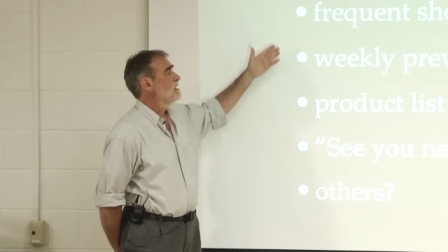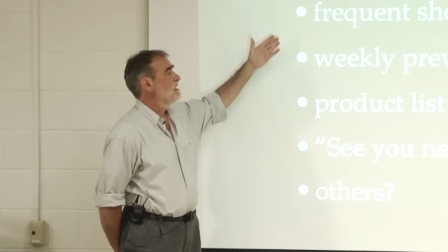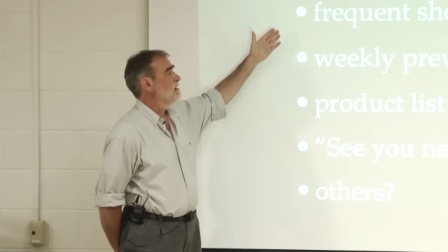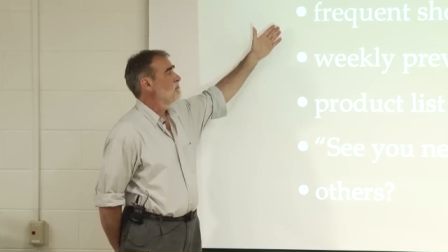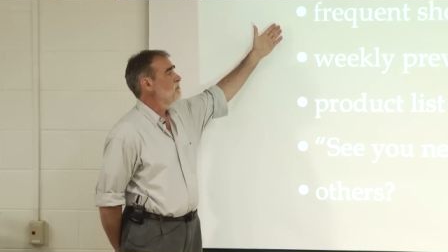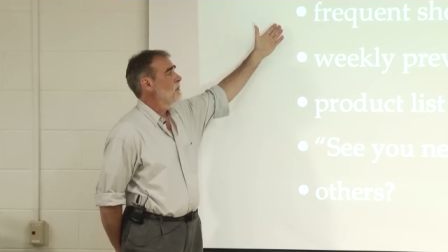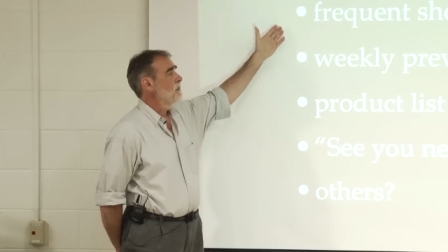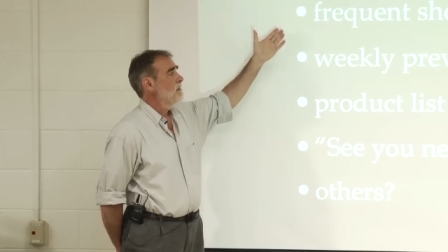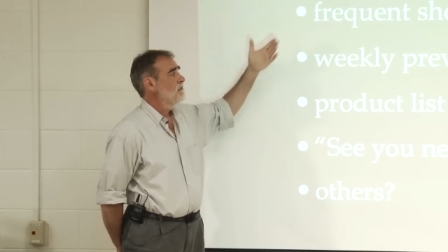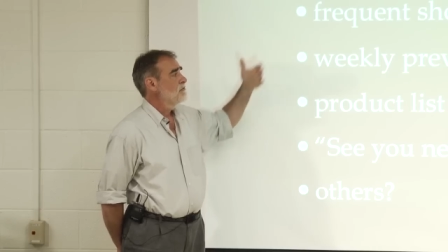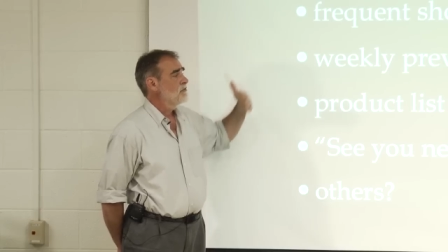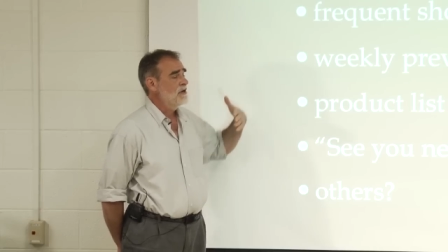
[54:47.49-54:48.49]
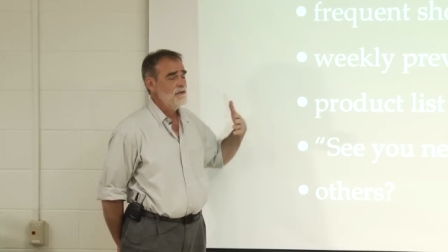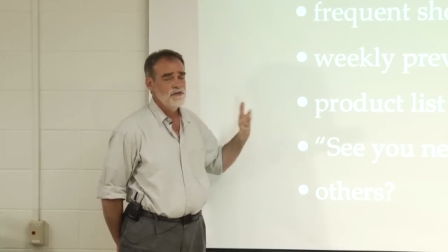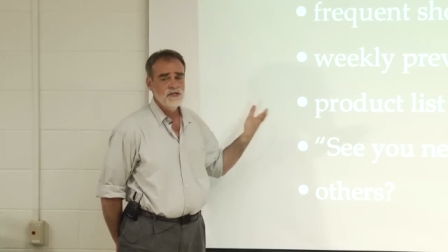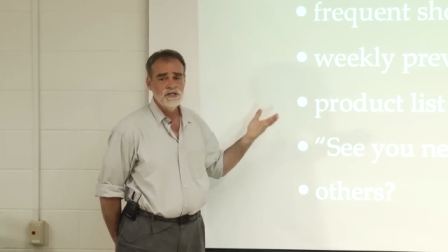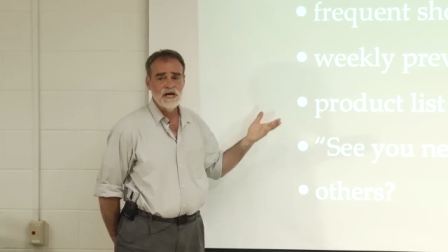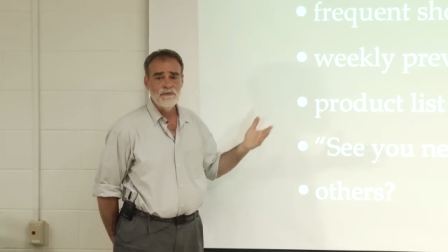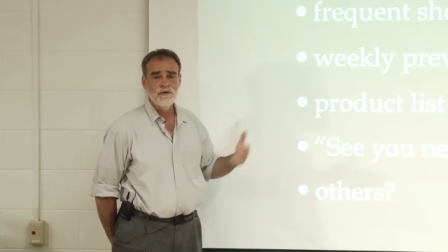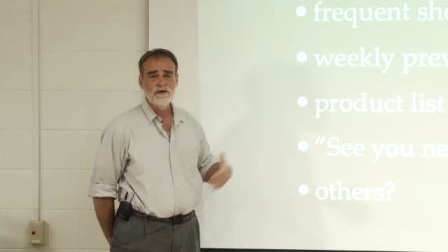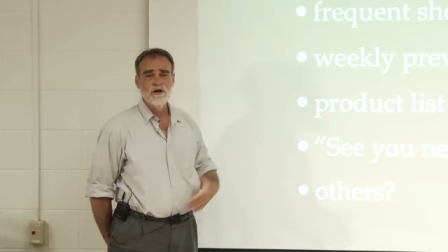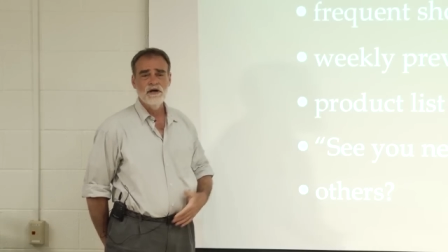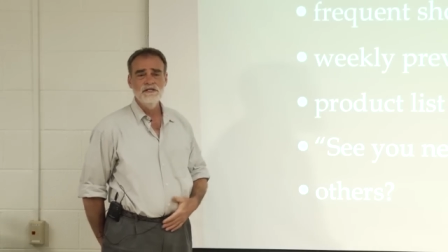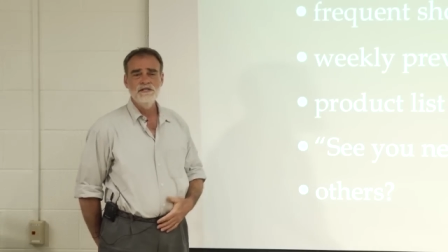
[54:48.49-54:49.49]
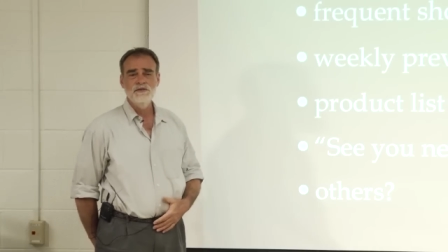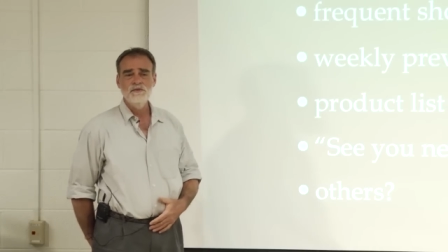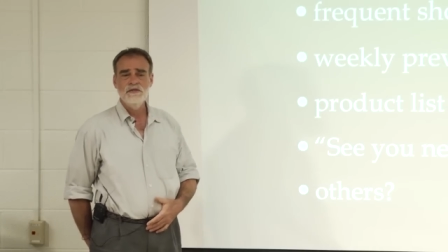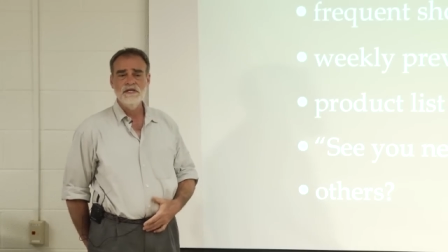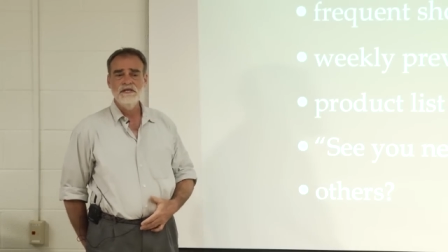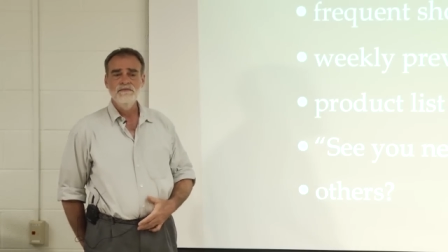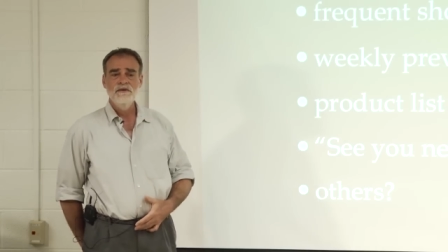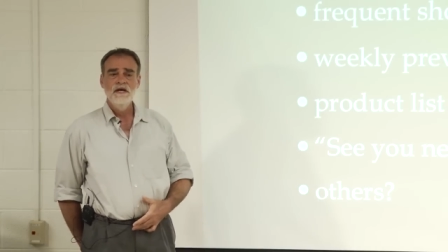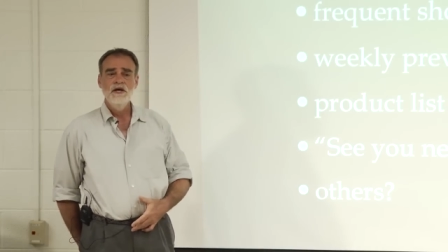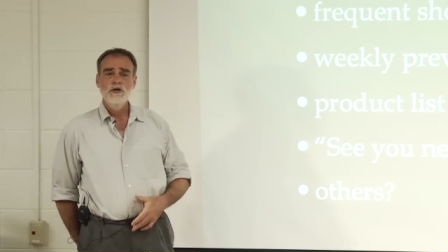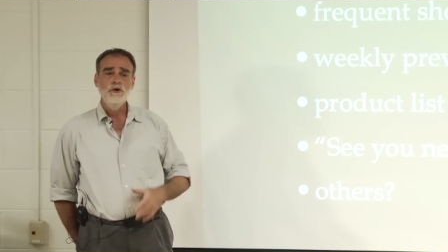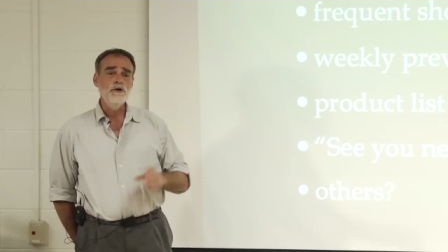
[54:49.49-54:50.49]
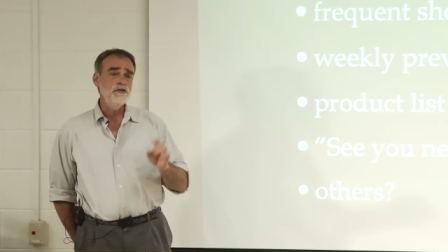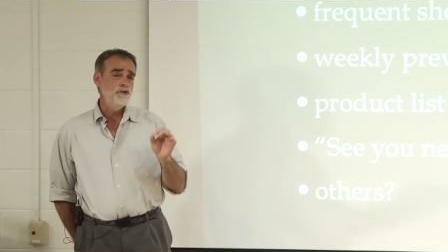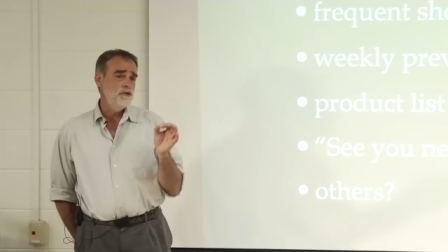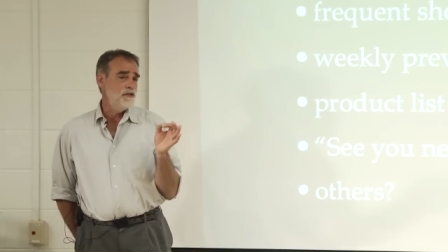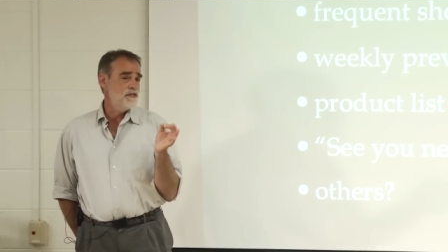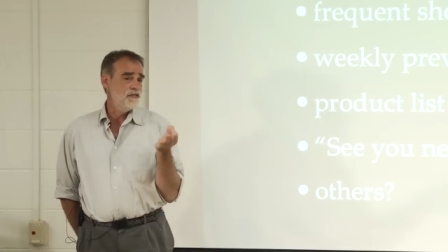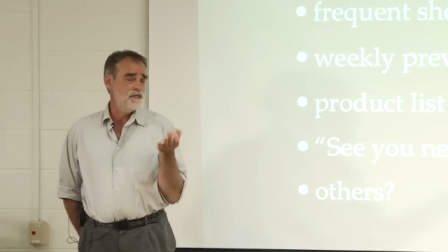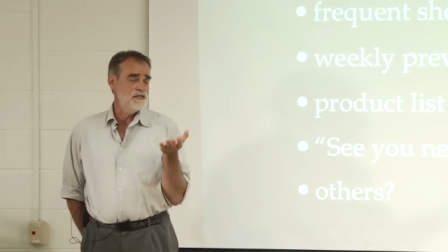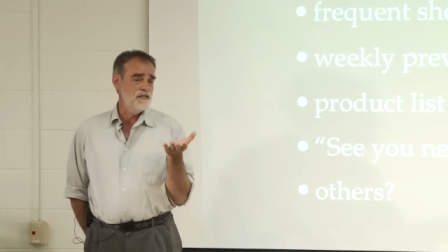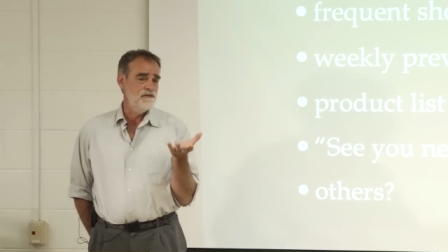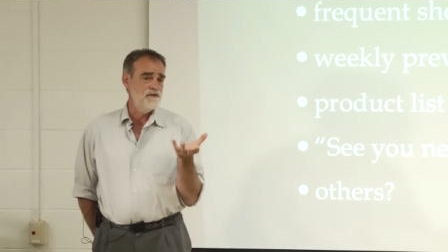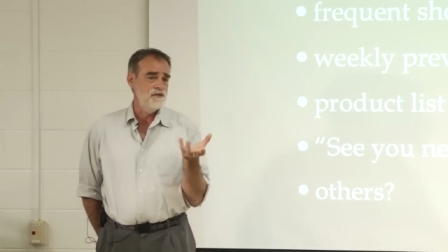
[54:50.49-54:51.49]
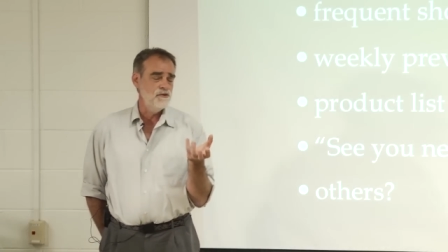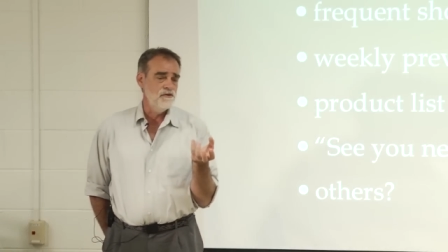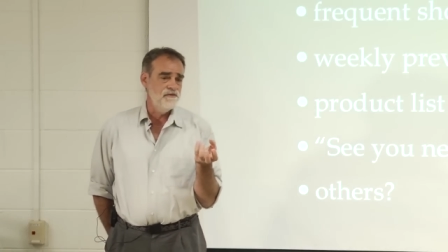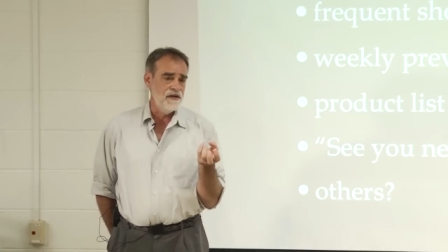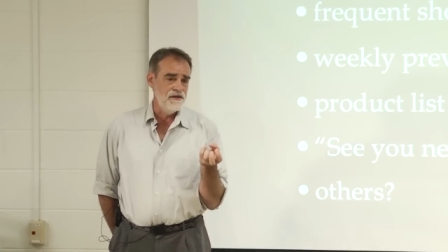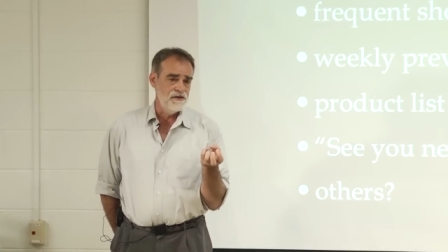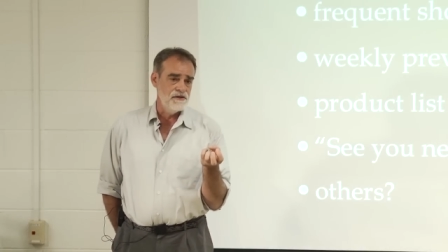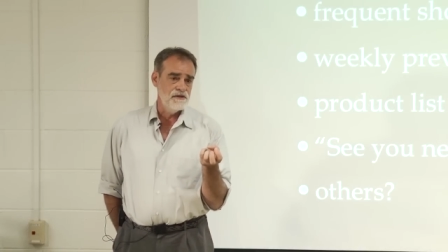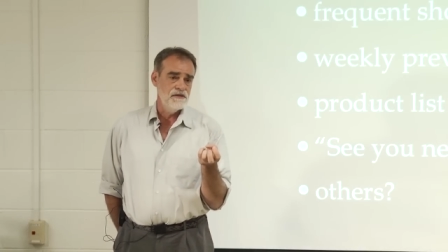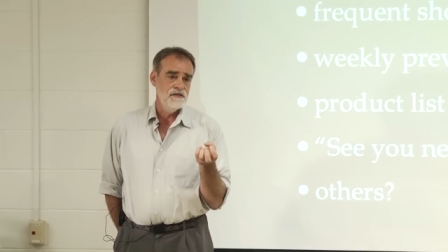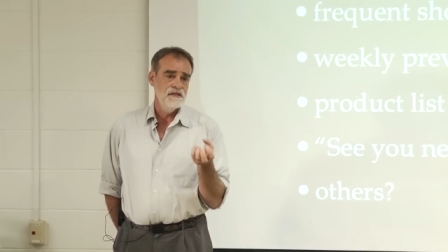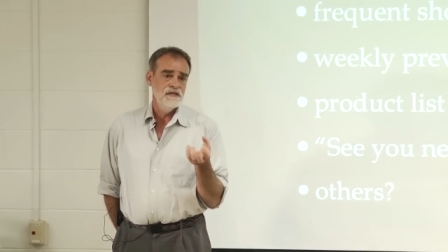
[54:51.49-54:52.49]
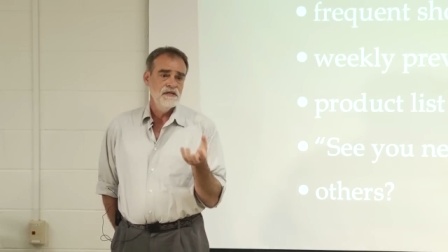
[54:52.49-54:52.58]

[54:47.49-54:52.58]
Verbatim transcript: Um, frequent shopper cards is really, you can do this as an individual vendor.